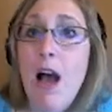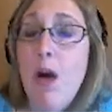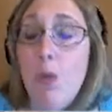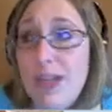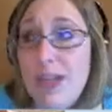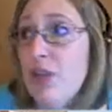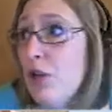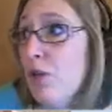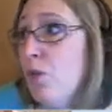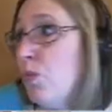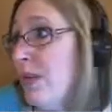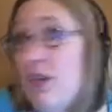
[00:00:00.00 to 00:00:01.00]
When
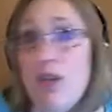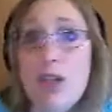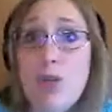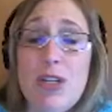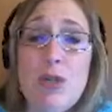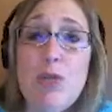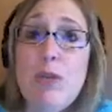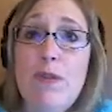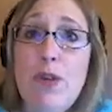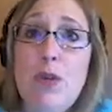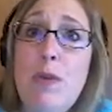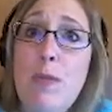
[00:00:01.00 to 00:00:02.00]
you just want to
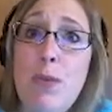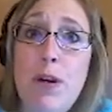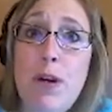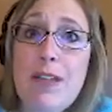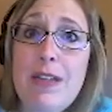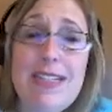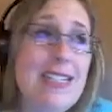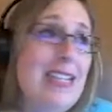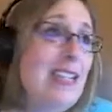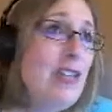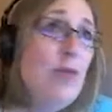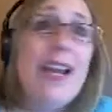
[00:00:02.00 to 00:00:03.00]
review a book to
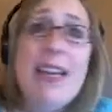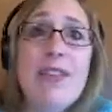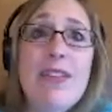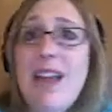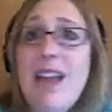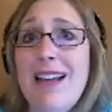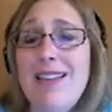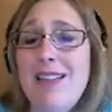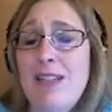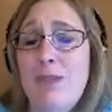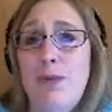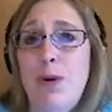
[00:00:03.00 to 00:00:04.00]
see, do I even like
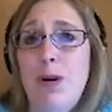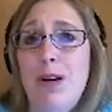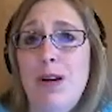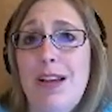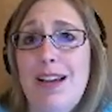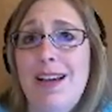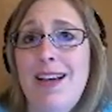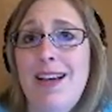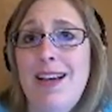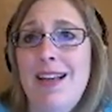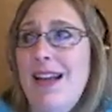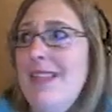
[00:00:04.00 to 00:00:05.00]
this book?
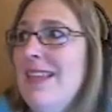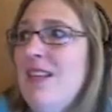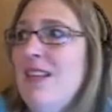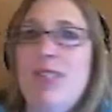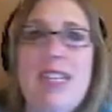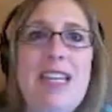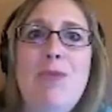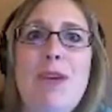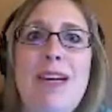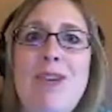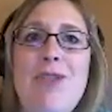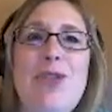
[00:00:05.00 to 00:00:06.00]
I think those
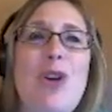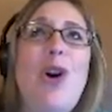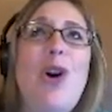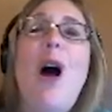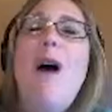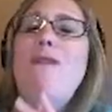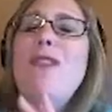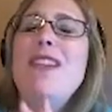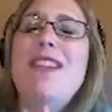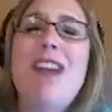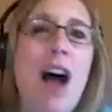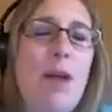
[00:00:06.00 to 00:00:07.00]
e-readers are
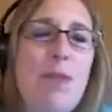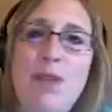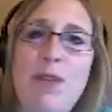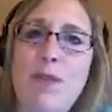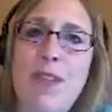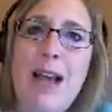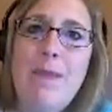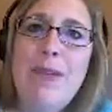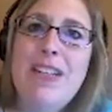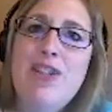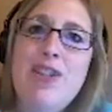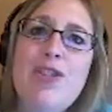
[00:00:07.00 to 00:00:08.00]
phenomenal for that,
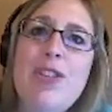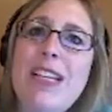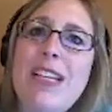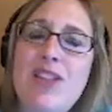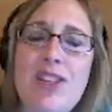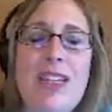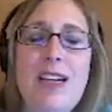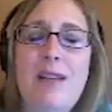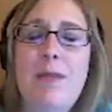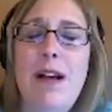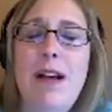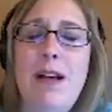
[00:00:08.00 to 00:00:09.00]
because usually can just get
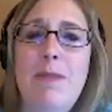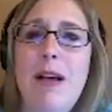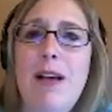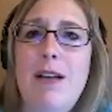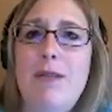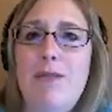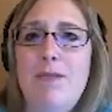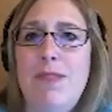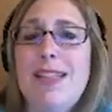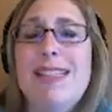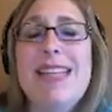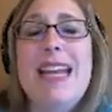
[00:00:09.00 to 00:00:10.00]

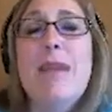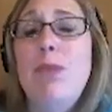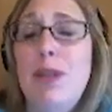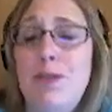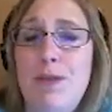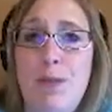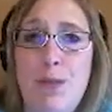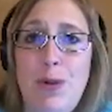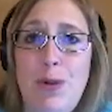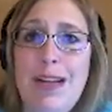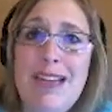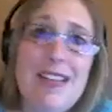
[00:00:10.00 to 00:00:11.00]
a sample of the
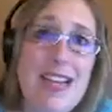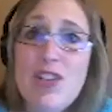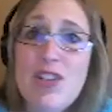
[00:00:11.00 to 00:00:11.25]
book and